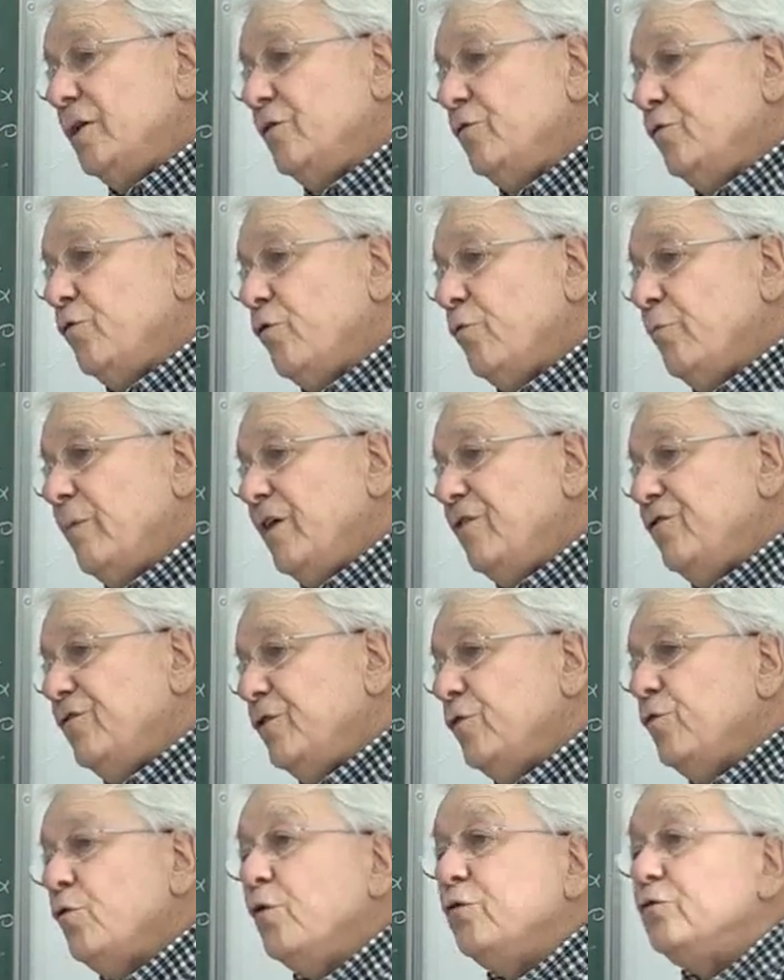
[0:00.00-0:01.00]

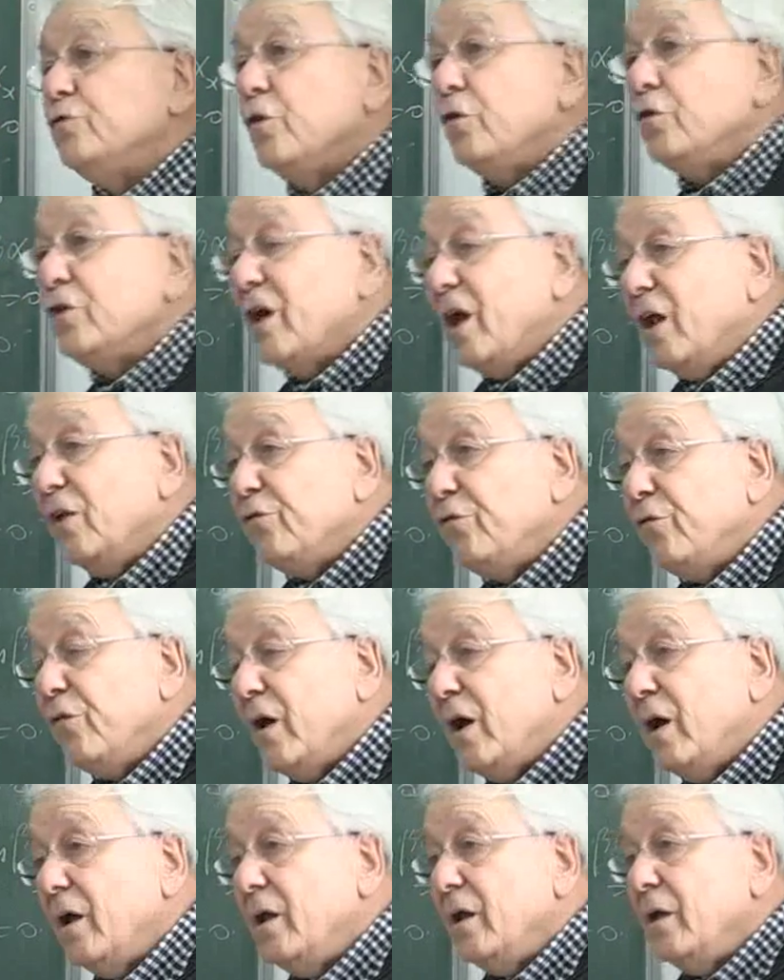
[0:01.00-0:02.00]
information concerning
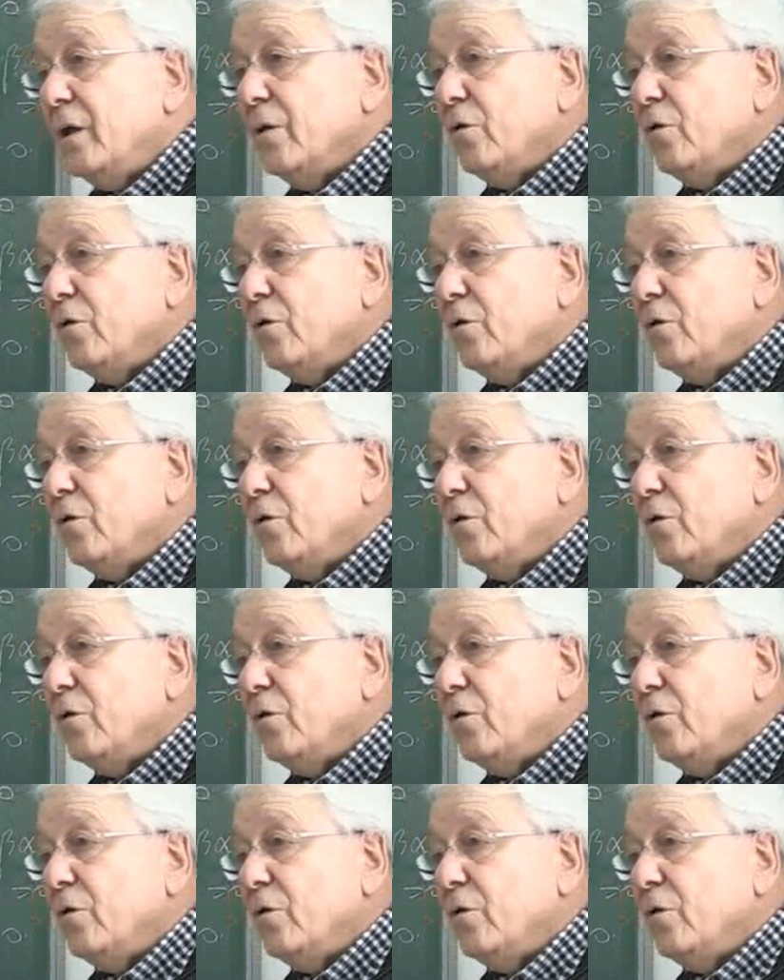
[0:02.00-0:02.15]
alpha